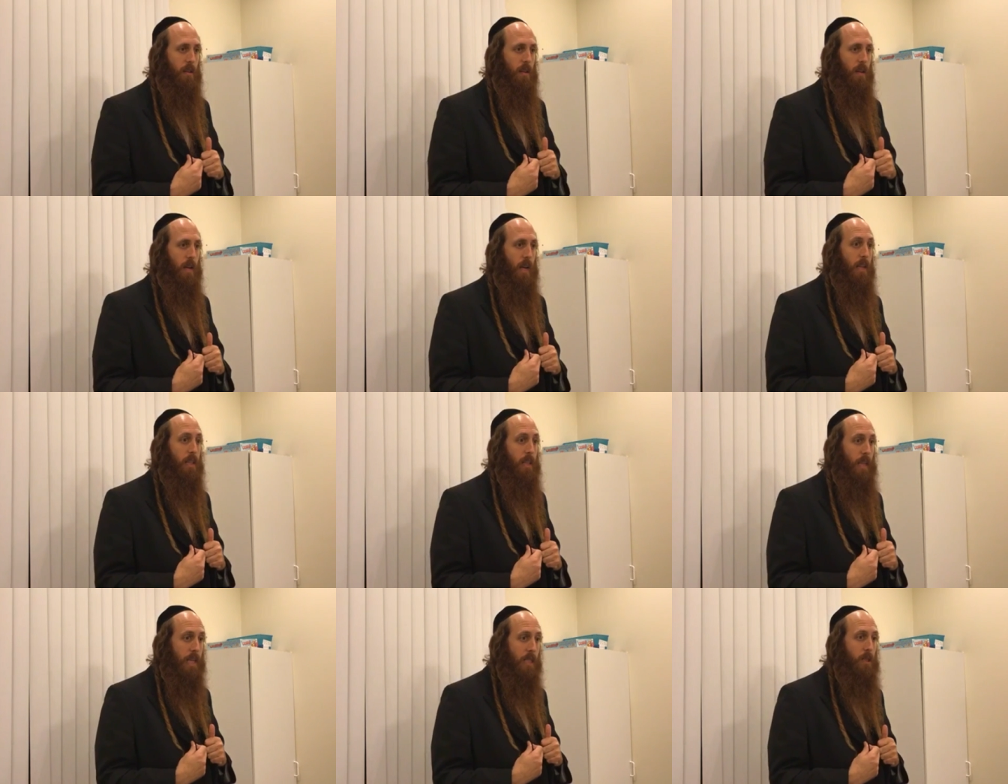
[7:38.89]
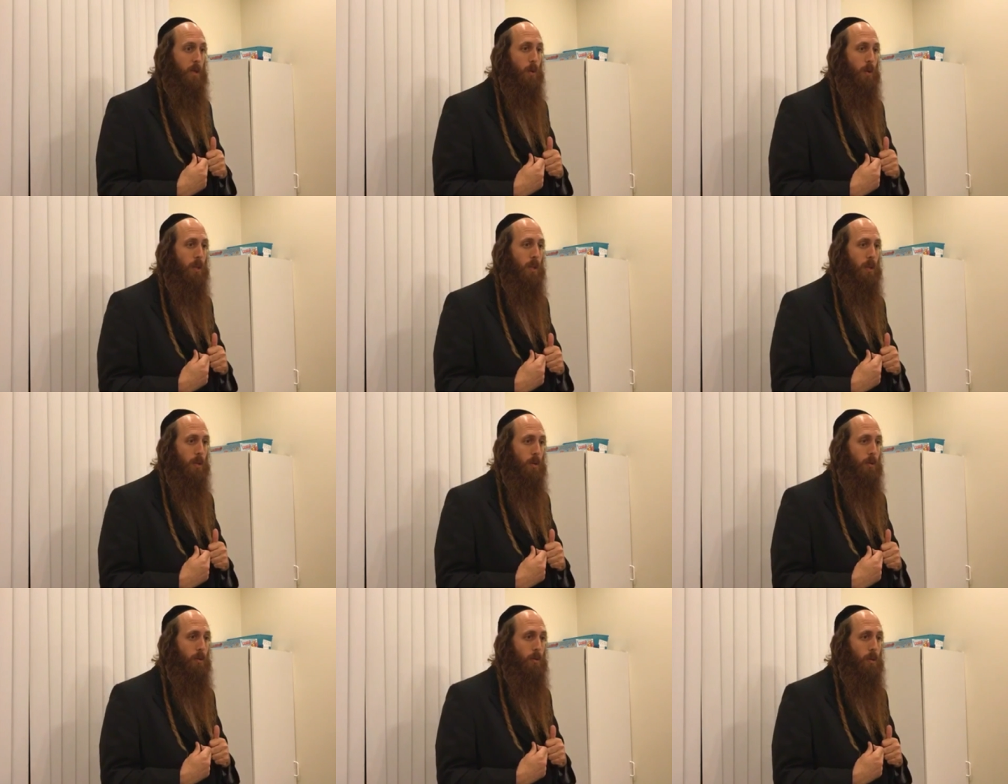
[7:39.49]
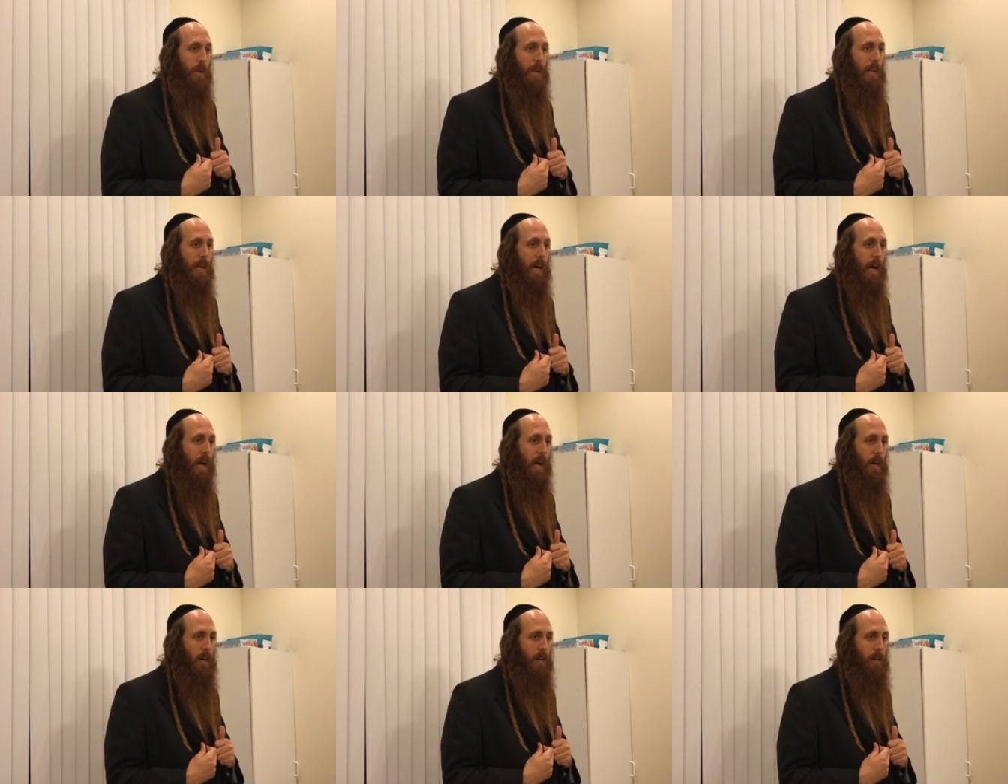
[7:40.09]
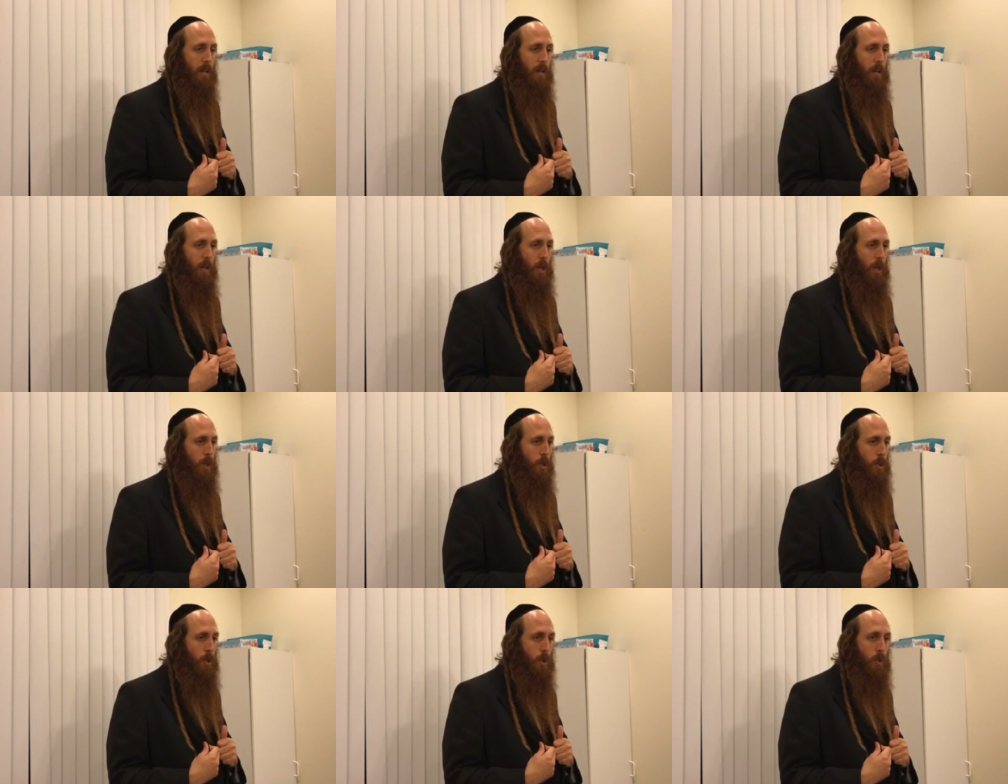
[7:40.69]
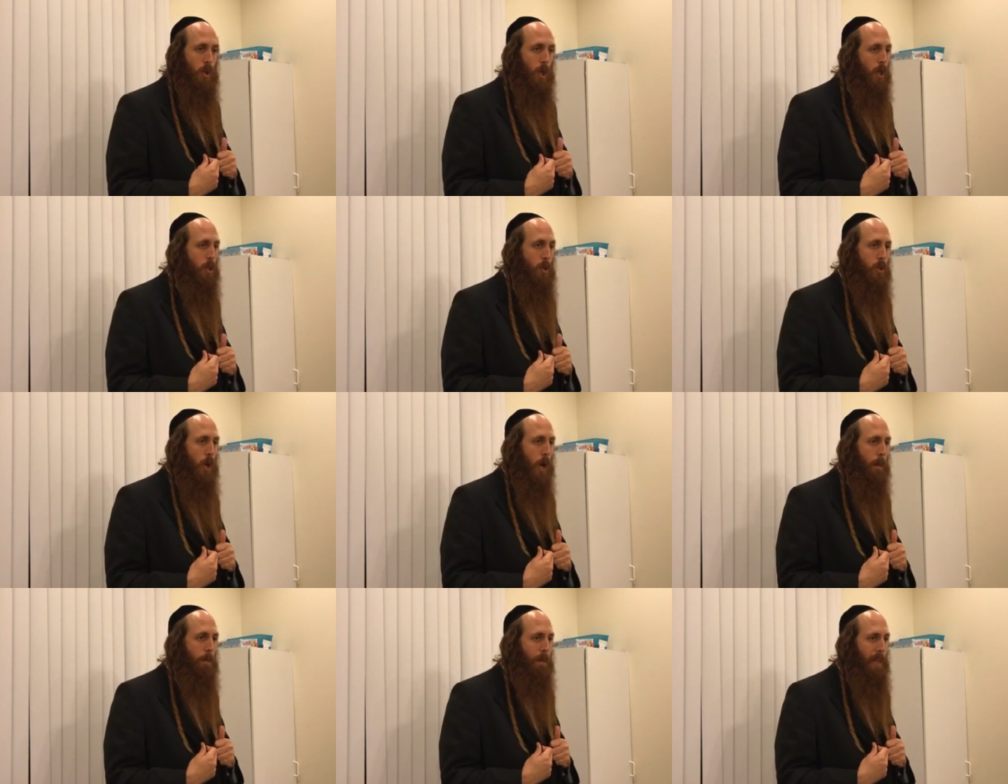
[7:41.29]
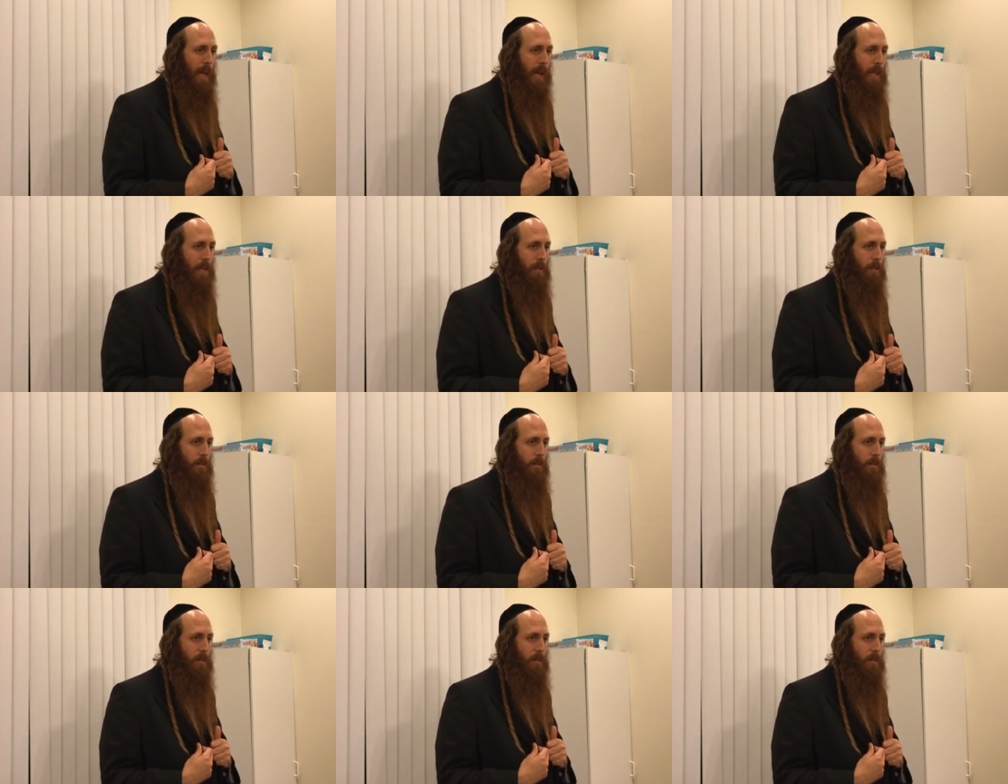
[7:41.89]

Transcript: And that's who that you really are. So don't drop that.